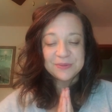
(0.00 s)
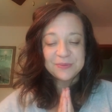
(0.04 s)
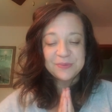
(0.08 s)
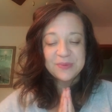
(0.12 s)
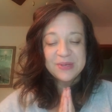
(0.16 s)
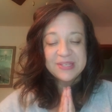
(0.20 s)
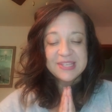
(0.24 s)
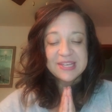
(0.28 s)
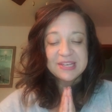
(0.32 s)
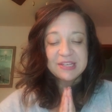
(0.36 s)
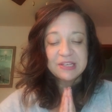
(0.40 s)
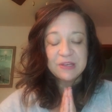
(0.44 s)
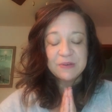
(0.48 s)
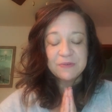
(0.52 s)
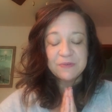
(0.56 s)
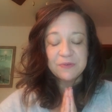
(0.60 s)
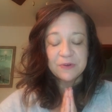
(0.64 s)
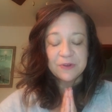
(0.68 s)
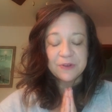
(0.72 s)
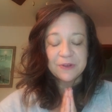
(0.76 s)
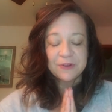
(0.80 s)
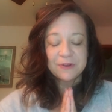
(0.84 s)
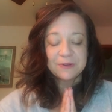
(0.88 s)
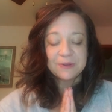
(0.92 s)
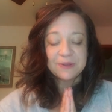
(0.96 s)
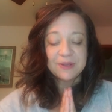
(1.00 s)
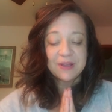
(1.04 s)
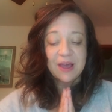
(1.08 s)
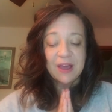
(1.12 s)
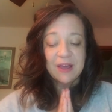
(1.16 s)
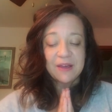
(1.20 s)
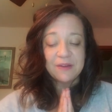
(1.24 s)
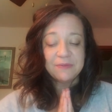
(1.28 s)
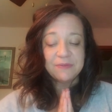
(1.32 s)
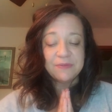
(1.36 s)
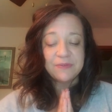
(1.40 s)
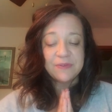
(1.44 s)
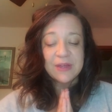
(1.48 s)
We thank you for your
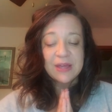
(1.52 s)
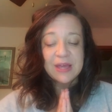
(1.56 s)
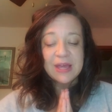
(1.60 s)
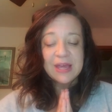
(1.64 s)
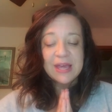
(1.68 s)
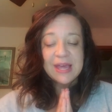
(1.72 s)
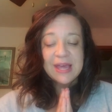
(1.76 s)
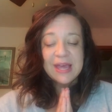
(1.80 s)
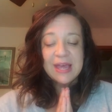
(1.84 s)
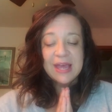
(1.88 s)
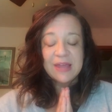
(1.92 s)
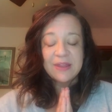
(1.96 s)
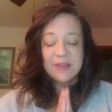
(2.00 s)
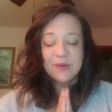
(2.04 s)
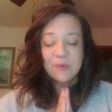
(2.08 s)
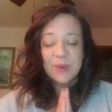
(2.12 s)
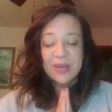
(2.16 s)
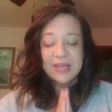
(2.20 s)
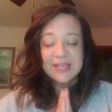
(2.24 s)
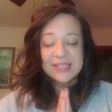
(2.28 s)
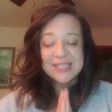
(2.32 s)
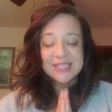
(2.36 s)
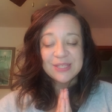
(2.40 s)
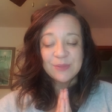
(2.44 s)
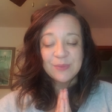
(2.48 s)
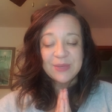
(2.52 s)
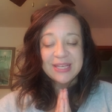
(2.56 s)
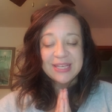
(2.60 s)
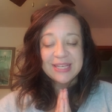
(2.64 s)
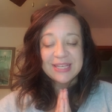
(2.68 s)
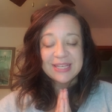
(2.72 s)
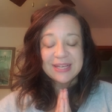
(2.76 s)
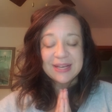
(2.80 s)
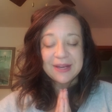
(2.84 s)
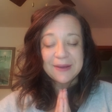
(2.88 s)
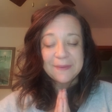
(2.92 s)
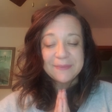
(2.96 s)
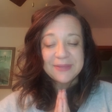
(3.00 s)
love and the ways that we
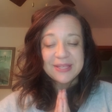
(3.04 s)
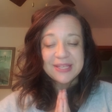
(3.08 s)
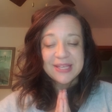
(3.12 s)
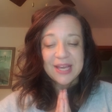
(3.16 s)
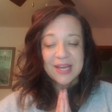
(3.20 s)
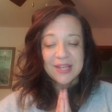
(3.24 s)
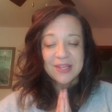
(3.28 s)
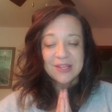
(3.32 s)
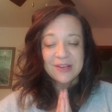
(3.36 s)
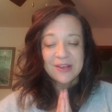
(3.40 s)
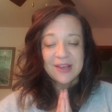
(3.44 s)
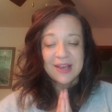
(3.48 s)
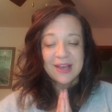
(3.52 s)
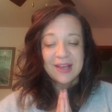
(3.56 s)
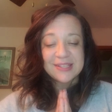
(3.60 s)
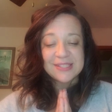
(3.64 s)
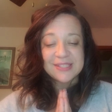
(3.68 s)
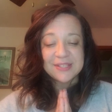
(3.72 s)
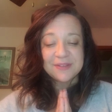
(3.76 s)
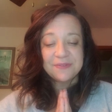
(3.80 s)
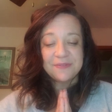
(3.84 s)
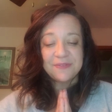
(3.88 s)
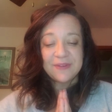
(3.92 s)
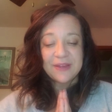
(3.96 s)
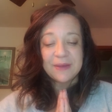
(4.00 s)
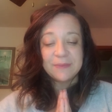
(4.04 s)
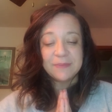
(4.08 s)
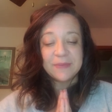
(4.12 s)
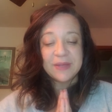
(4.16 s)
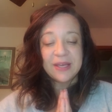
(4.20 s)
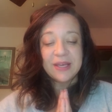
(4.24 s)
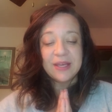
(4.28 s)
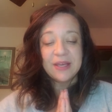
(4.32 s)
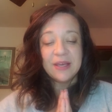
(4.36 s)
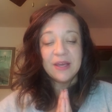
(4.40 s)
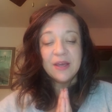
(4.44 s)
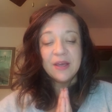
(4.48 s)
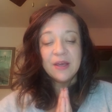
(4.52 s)
can come together as a
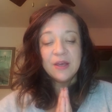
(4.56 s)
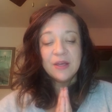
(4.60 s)
family